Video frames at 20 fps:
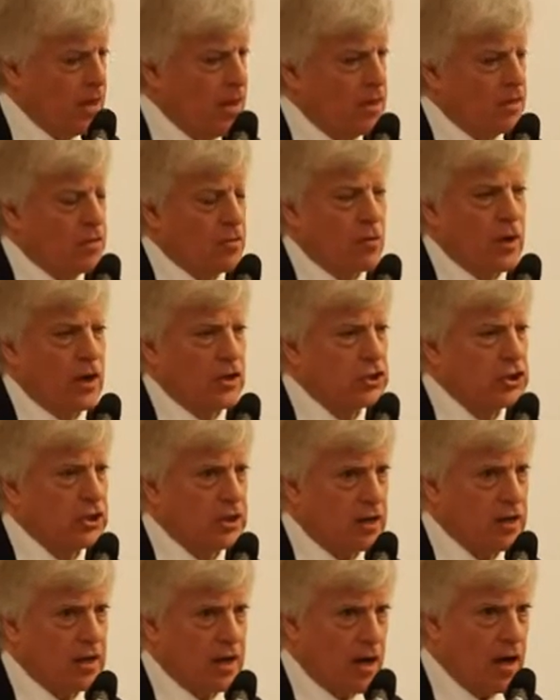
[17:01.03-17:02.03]
The Russian
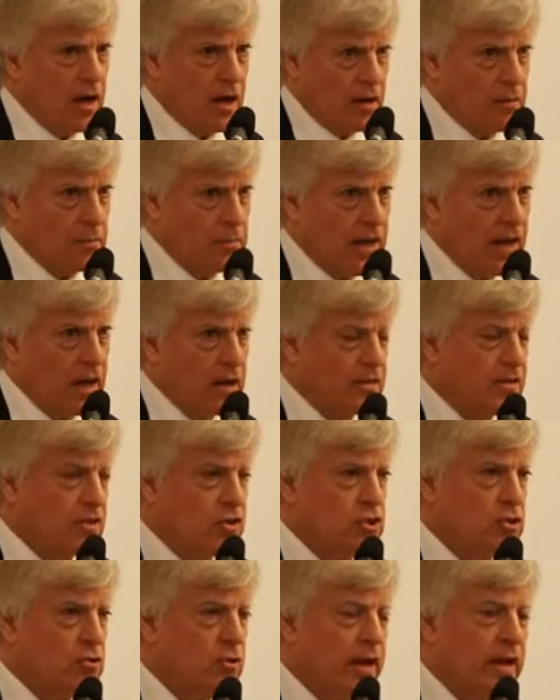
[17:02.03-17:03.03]
economy, on the
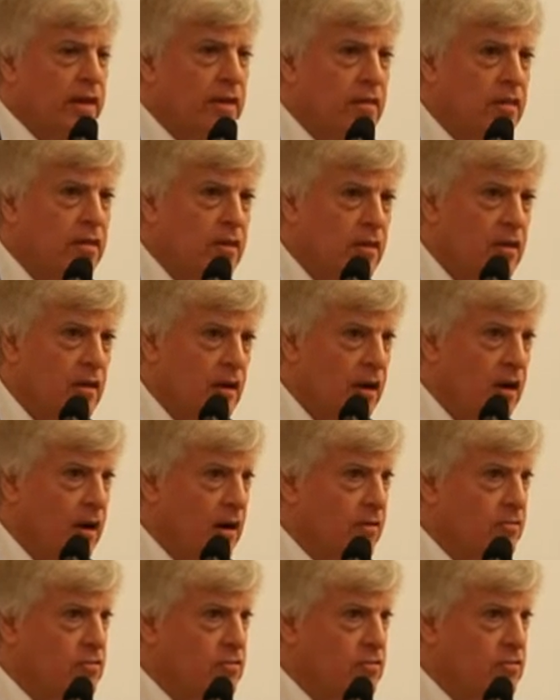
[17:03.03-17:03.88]
strength of